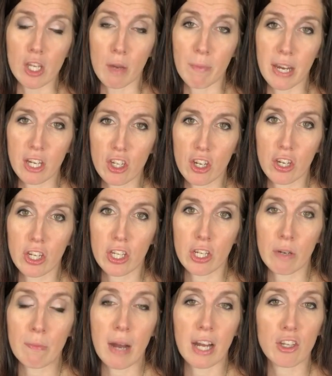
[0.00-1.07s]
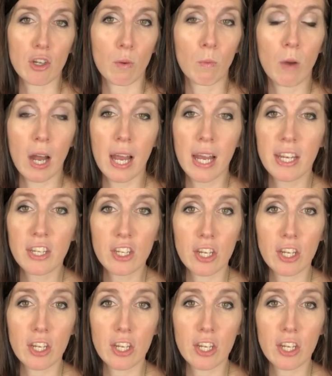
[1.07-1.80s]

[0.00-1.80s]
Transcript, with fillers: So make sure you do module one,